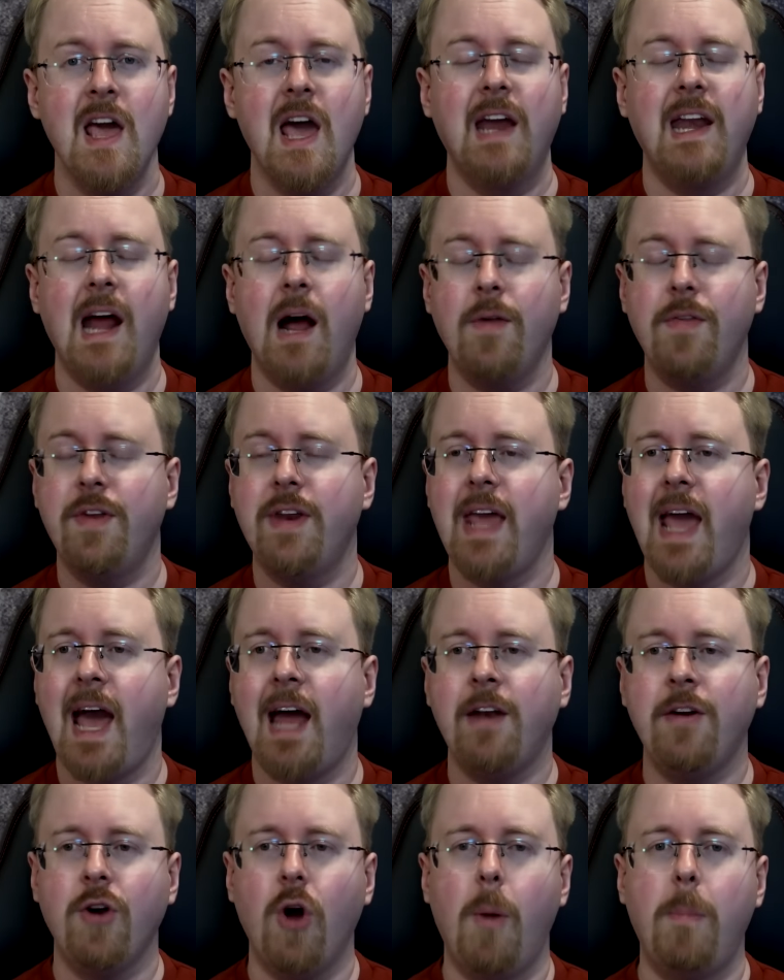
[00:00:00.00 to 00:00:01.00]
And now that he
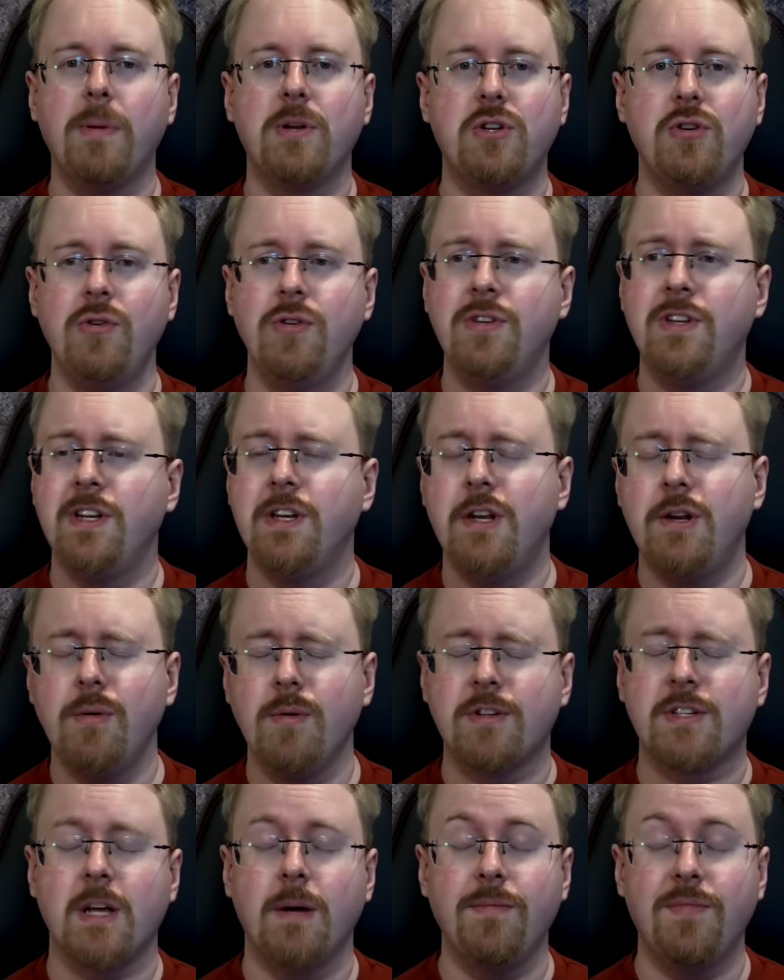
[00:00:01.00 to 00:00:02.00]
had an opportunity to
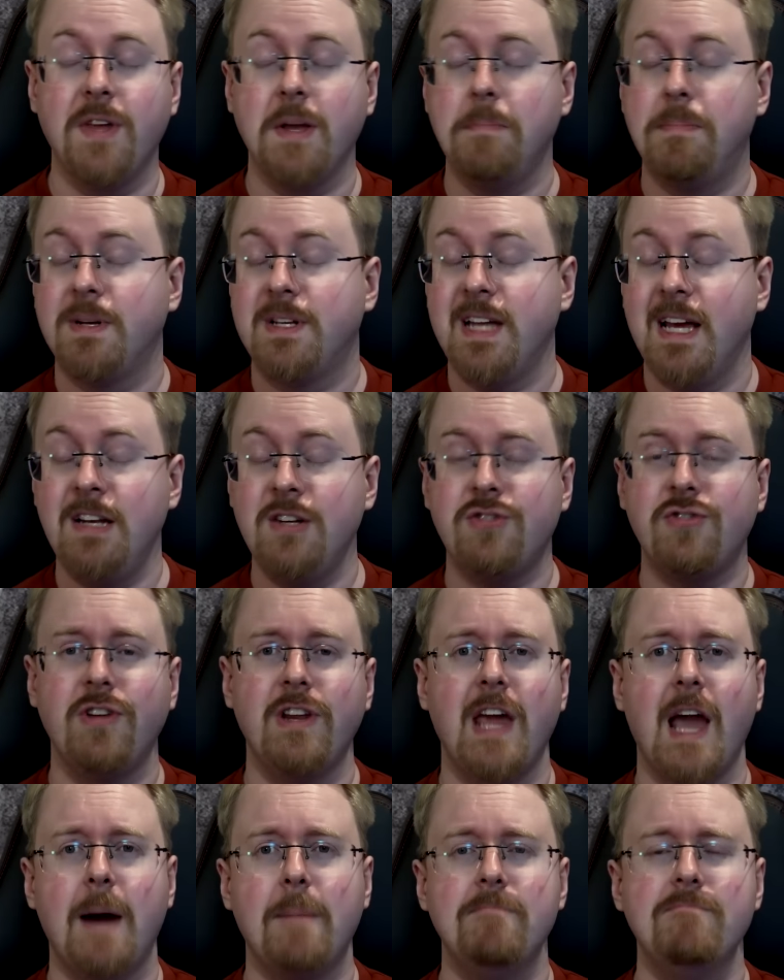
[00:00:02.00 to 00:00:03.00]
do something
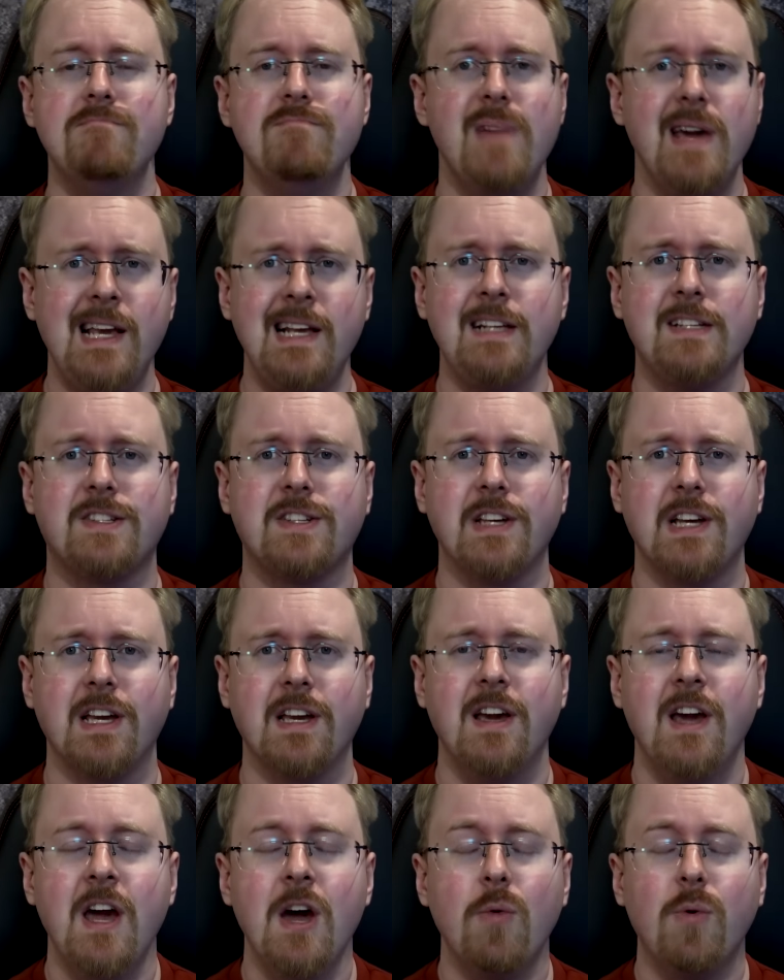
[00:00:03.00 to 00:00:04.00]
potentially
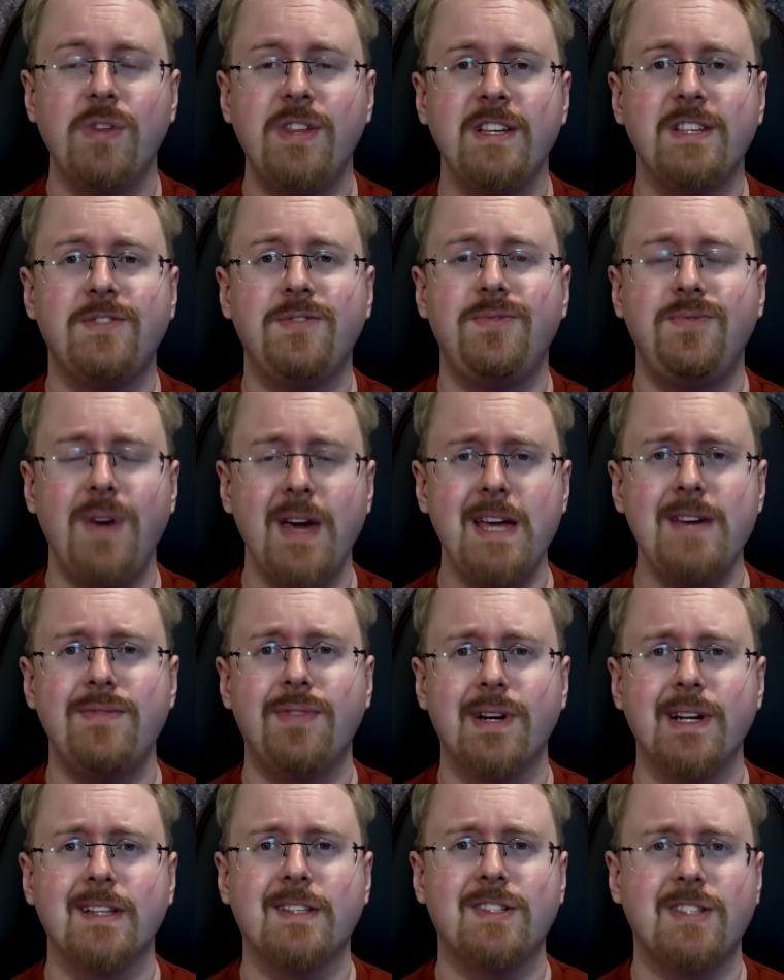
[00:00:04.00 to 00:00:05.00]
amazing with his
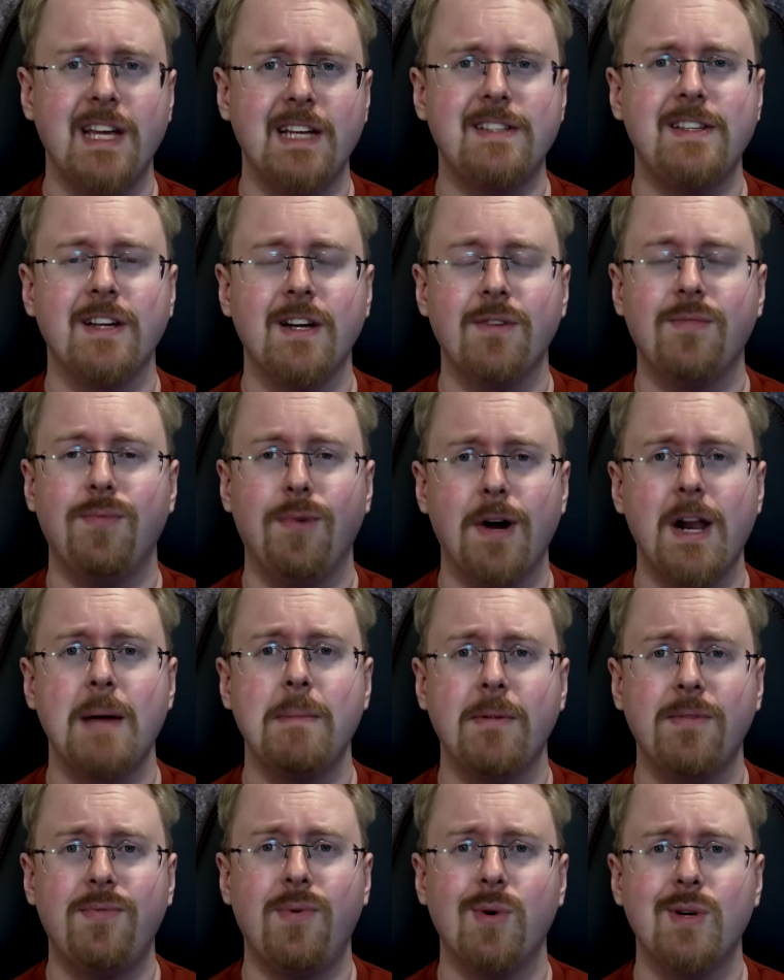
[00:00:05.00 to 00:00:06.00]
favorite setting of
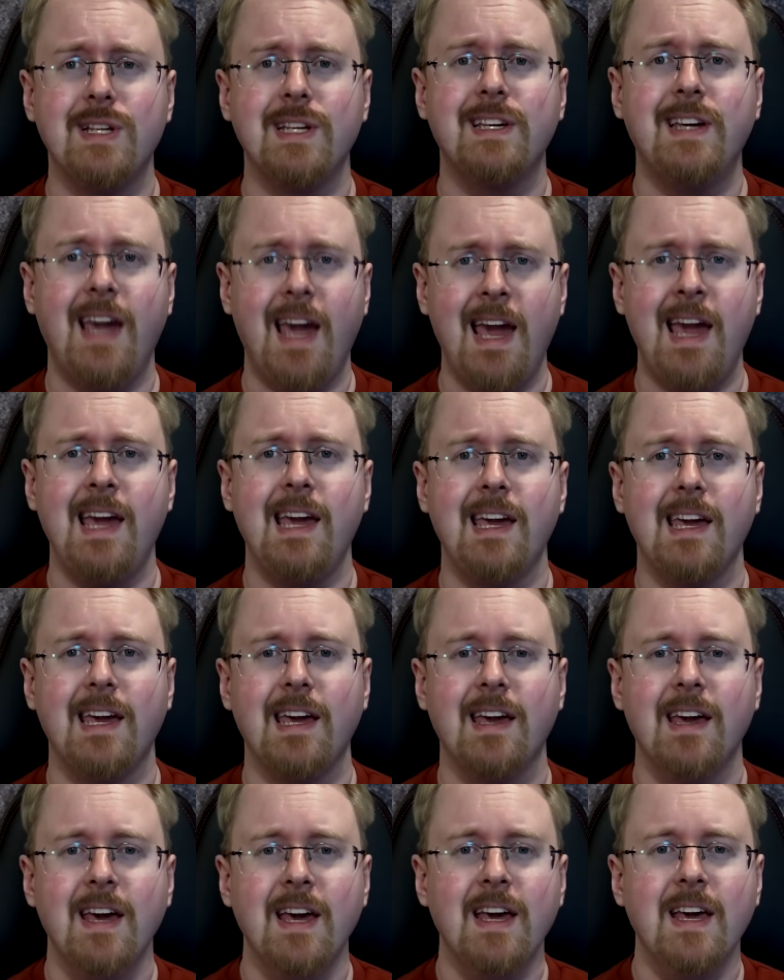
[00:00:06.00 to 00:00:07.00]
Warhammer
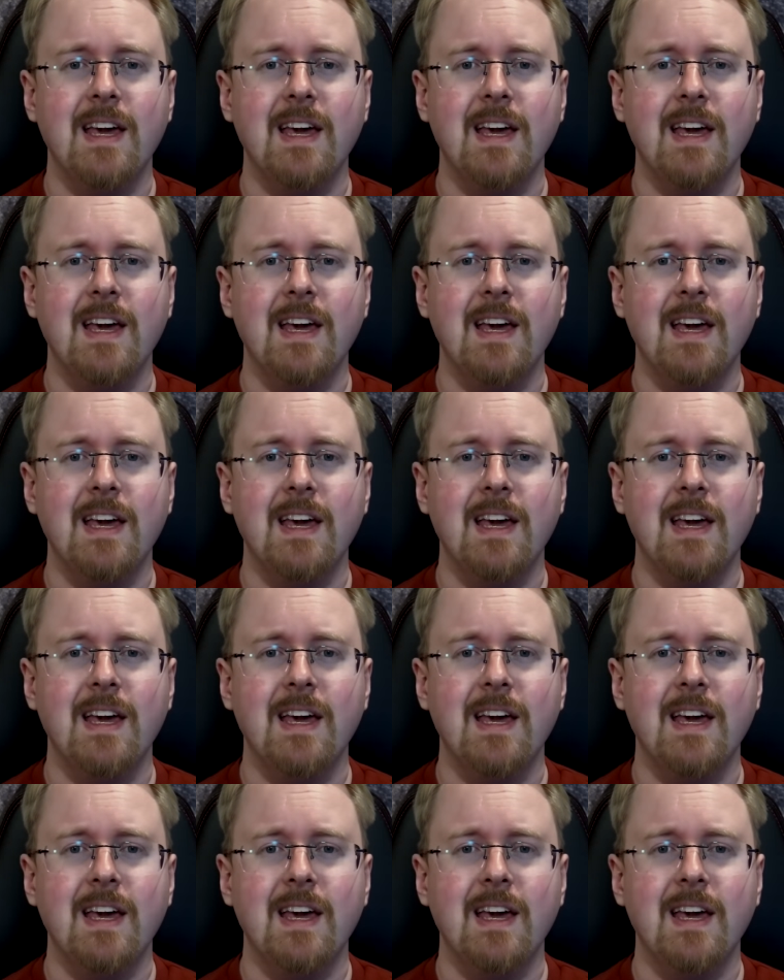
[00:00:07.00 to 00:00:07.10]
40k,